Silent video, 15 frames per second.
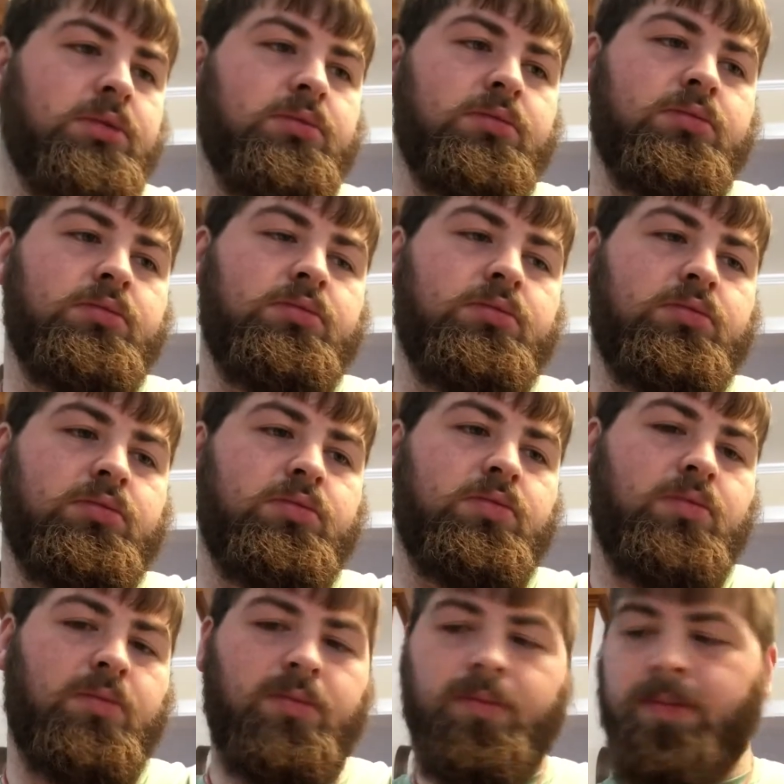I'm
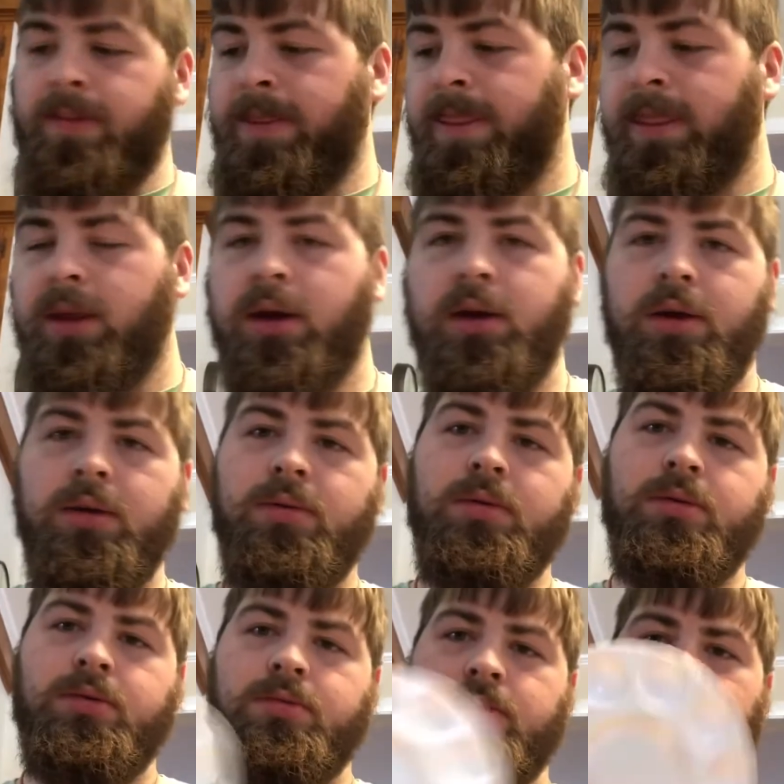gonna
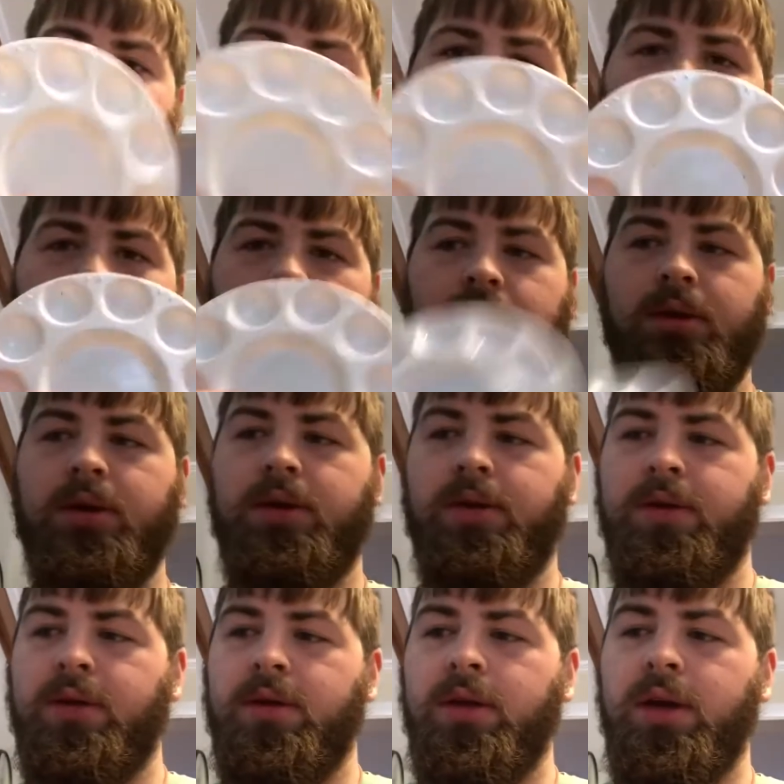put it on this.
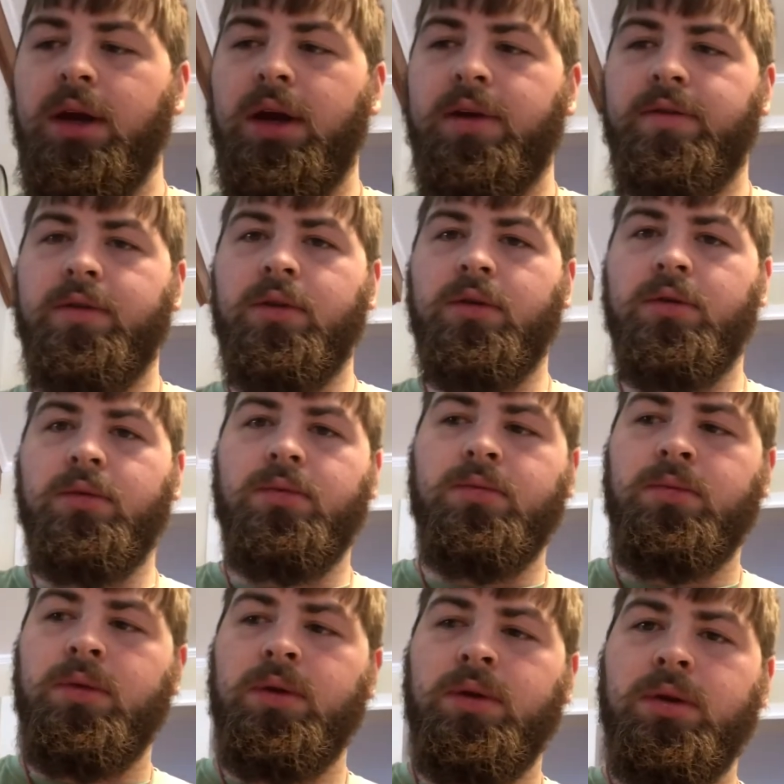I have a little
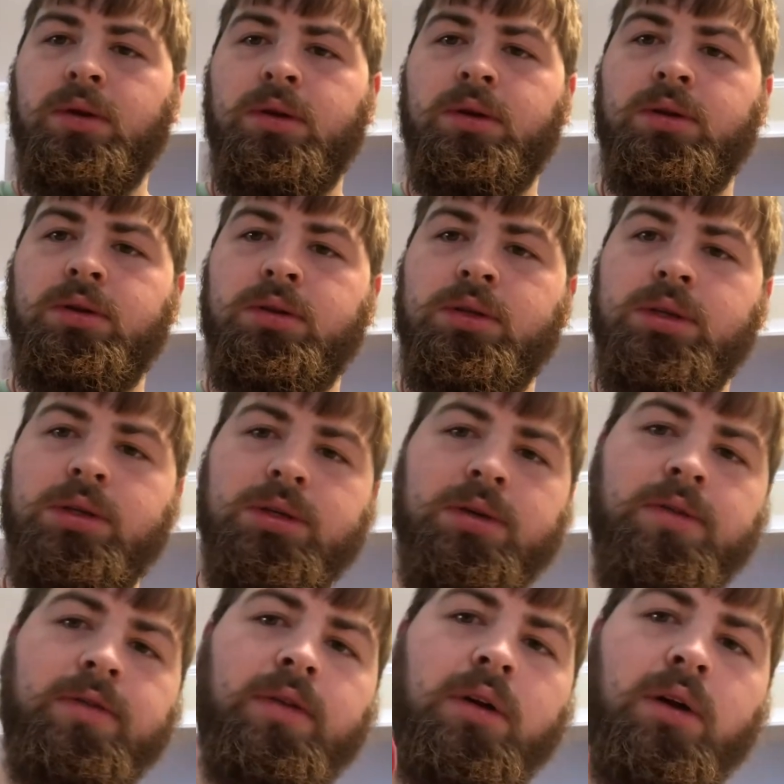dish of
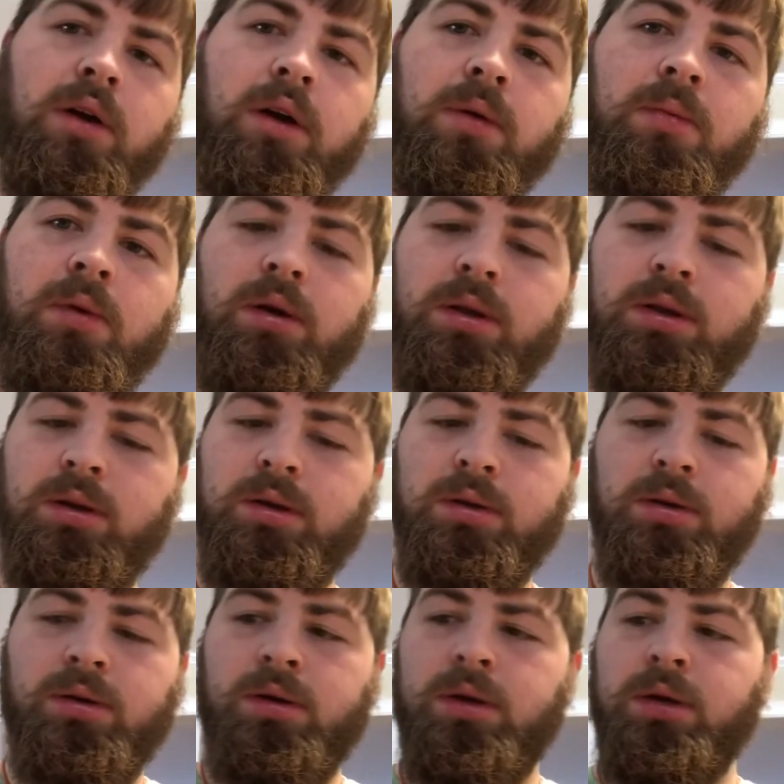hot water
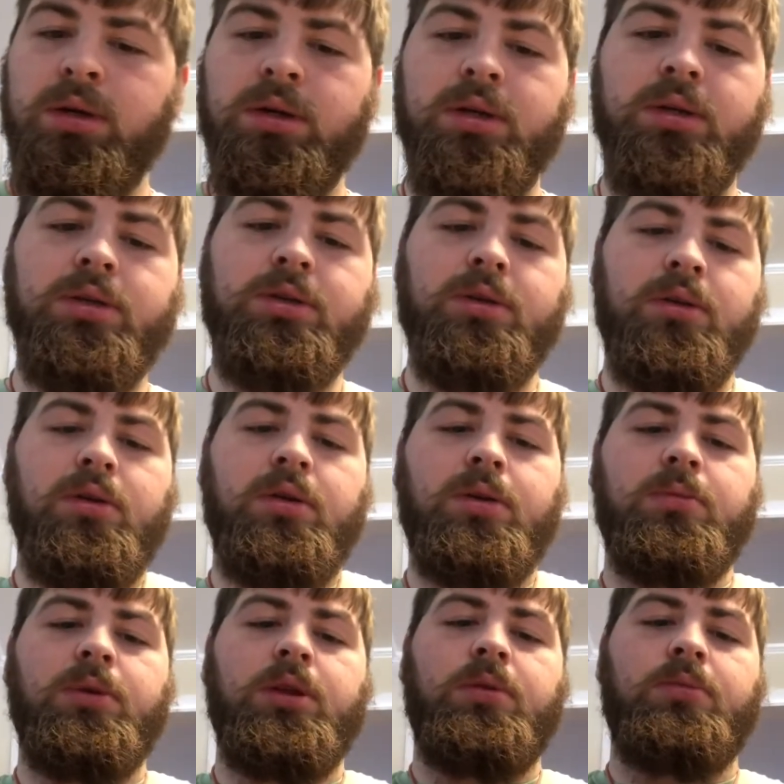because all I'm
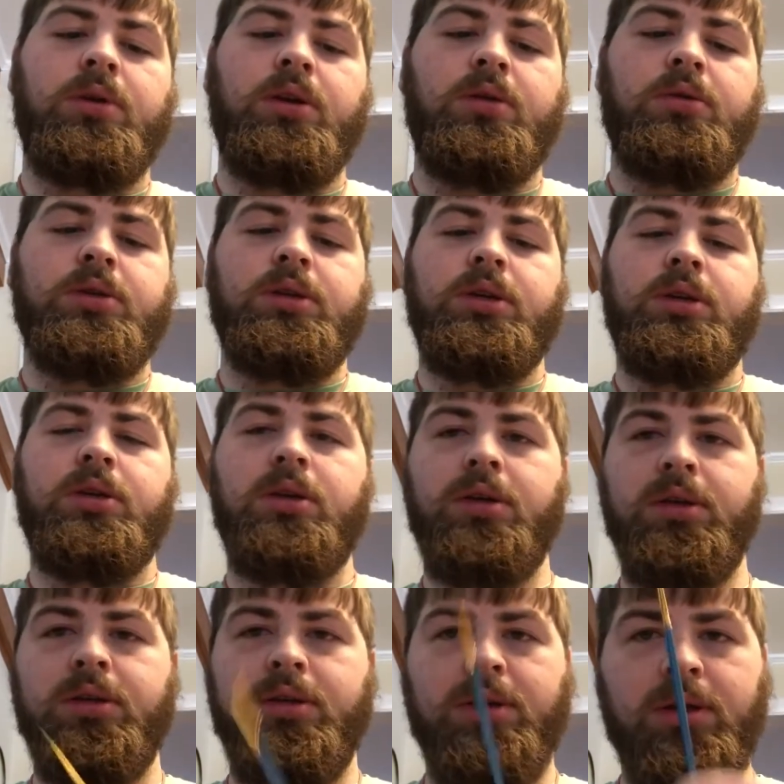gonna be using
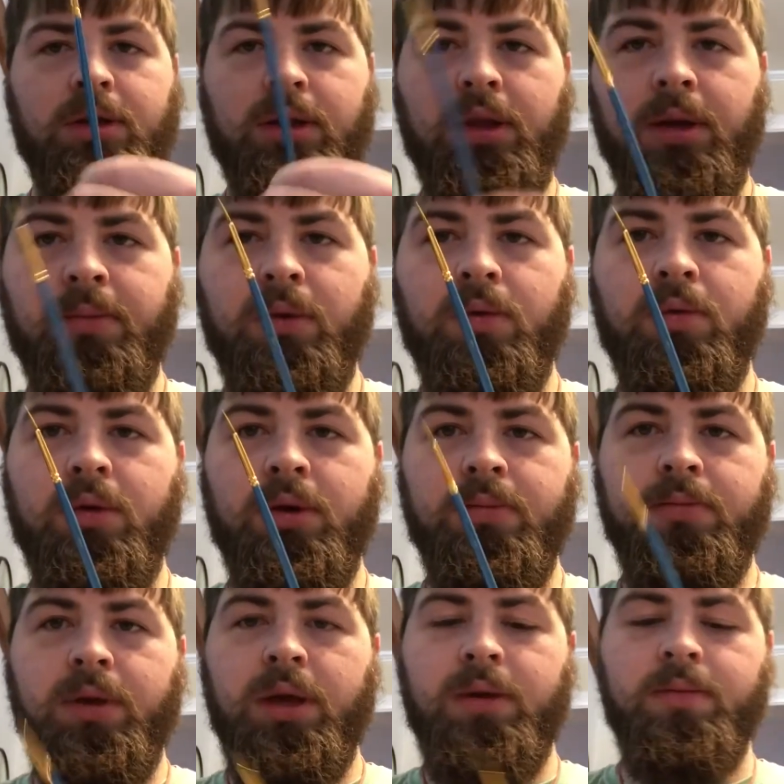is a number 1
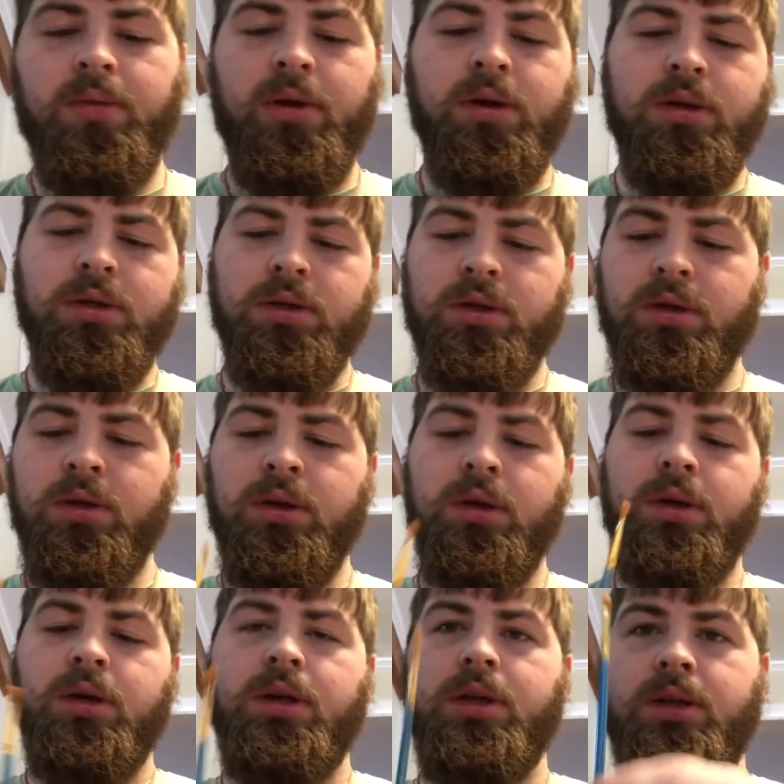paintbrush
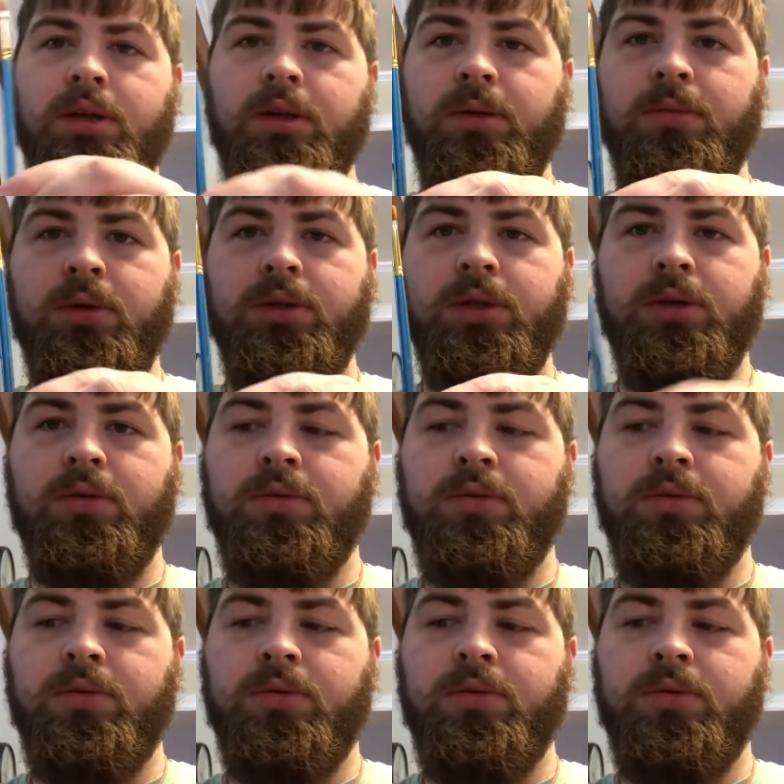and a number 2.